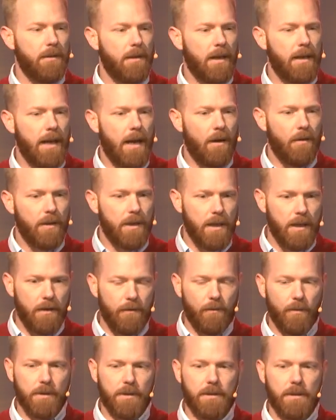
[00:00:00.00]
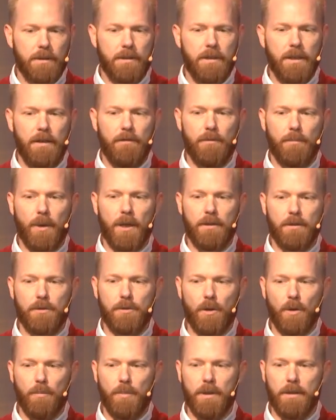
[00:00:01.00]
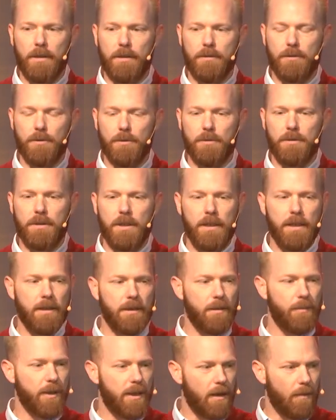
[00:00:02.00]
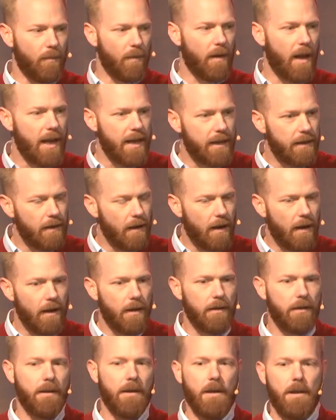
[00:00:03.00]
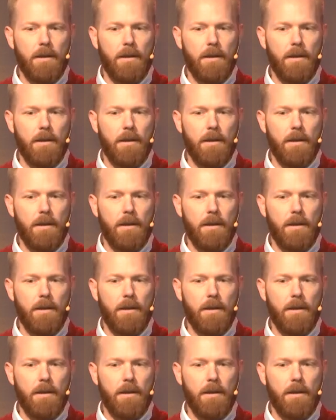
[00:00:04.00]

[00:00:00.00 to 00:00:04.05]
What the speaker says: and how Eve was deceived by the serpent into seeking to become like God,